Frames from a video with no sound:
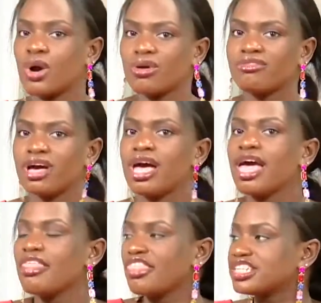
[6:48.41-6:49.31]
However,
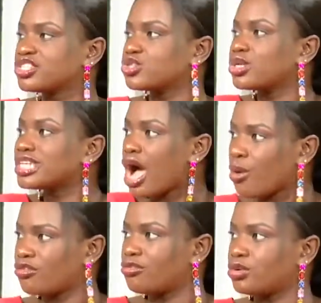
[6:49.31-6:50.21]
that is not
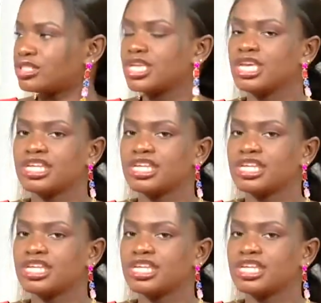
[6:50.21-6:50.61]
our fault.